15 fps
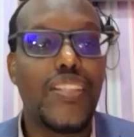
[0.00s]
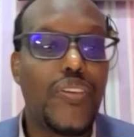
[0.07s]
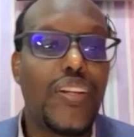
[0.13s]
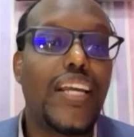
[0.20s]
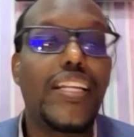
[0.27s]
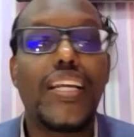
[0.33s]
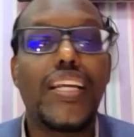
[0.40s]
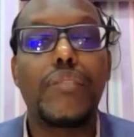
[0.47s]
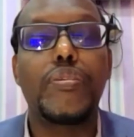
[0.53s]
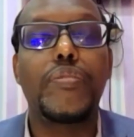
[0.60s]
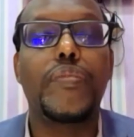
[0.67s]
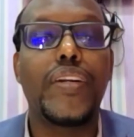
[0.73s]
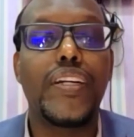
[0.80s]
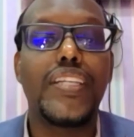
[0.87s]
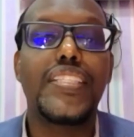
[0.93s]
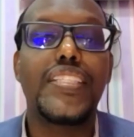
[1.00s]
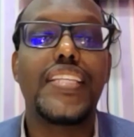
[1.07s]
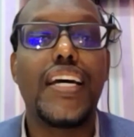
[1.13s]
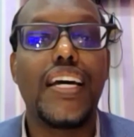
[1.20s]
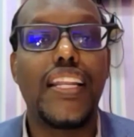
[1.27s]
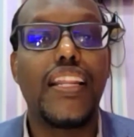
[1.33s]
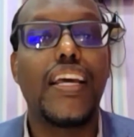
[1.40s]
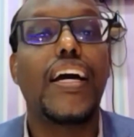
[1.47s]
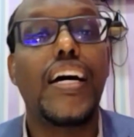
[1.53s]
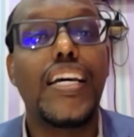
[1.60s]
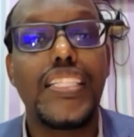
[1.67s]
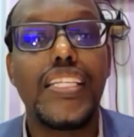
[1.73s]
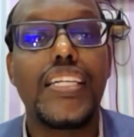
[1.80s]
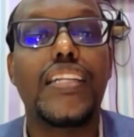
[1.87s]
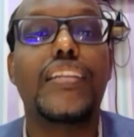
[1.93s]
the United Arab Emirates and
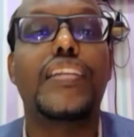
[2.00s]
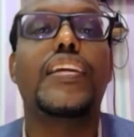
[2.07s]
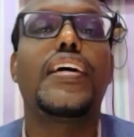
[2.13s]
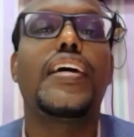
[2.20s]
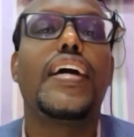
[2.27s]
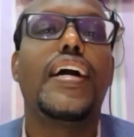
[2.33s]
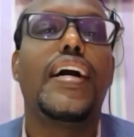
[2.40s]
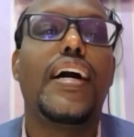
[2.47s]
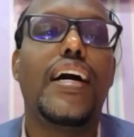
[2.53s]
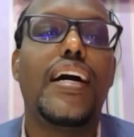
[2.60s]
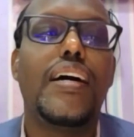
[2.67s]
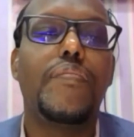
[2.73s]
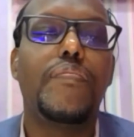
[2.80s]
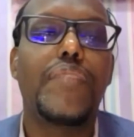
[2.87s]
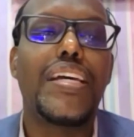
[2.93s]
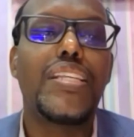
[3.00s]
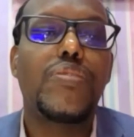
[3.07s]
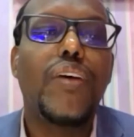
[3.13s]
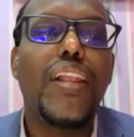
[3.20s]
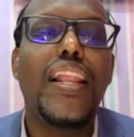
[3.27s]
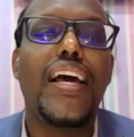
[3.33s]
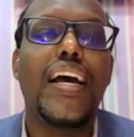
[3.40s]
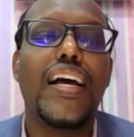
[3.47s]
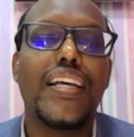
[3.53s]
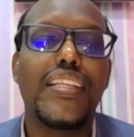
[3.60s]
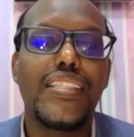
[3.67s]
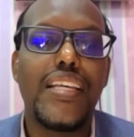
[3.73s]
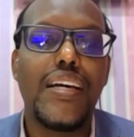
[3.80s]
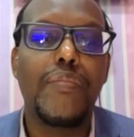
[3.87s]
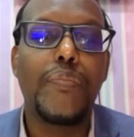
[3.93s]
Qatar, as well
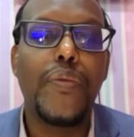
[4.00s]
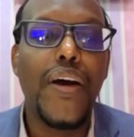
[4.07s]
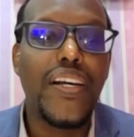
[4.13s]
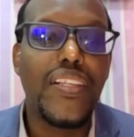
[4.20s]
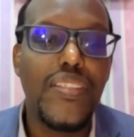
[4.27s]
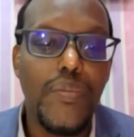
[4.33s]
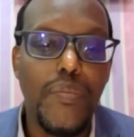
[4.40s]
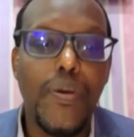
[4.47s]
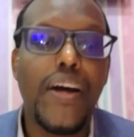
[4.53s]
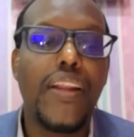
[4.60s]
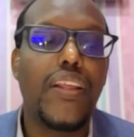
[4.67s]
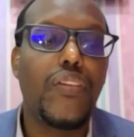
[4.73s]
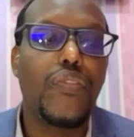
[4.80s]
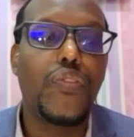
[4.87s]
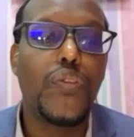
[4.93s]
as a proxy battle